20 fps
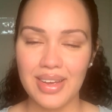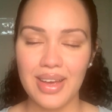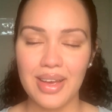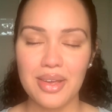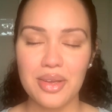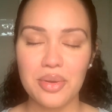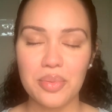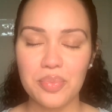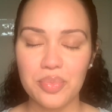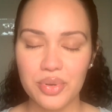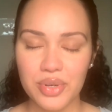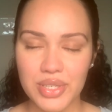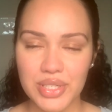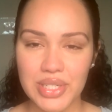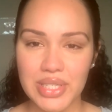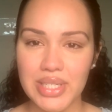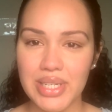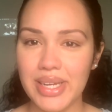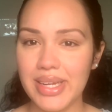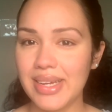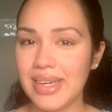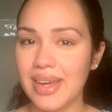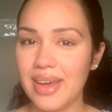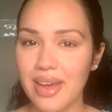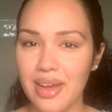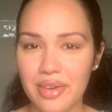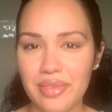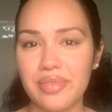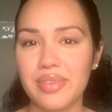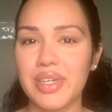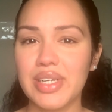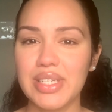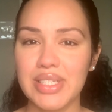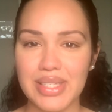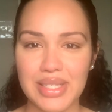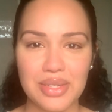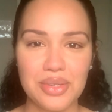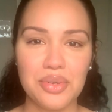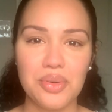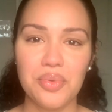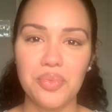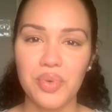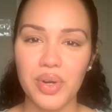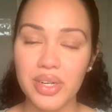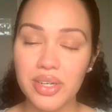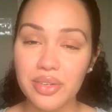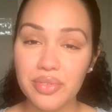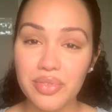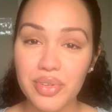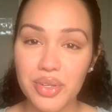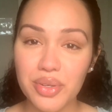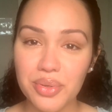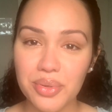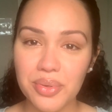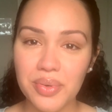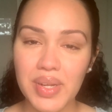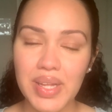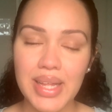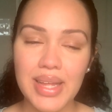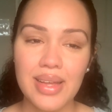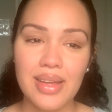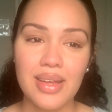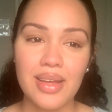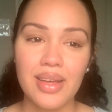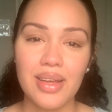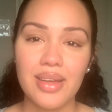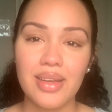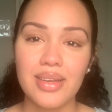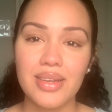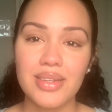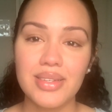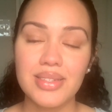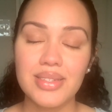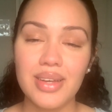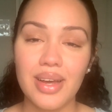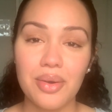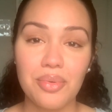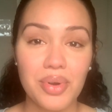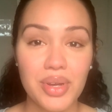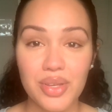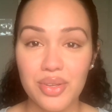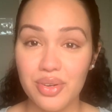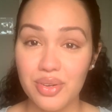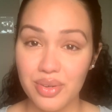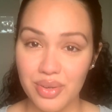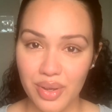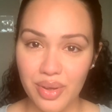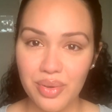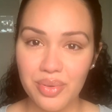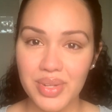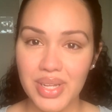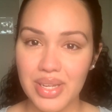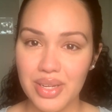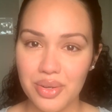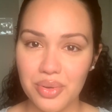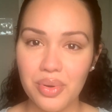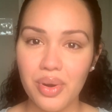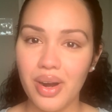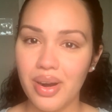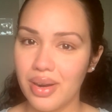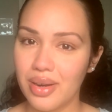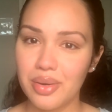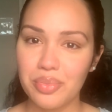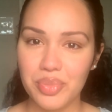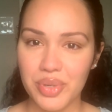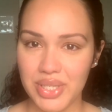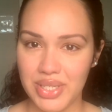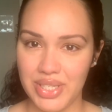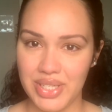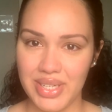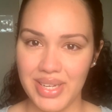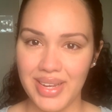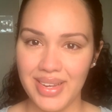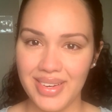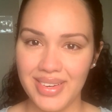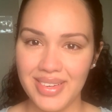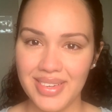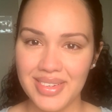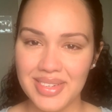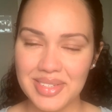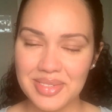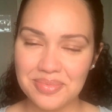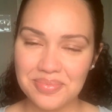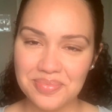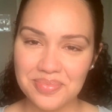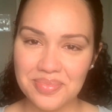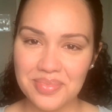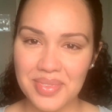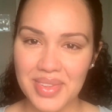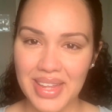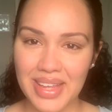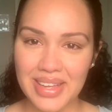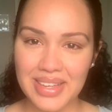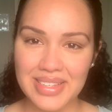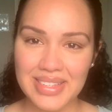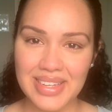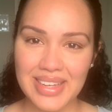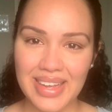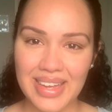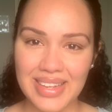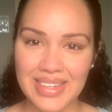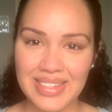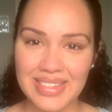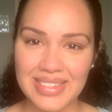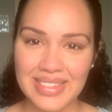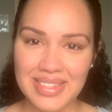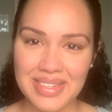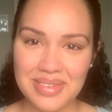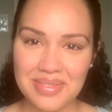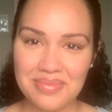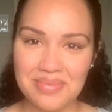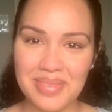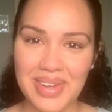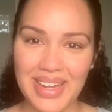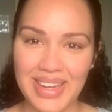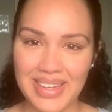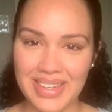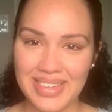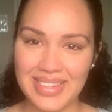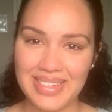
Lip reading: I appreciate every single one of you, and I want you to know that you are appreciated. Thanks again. Bye.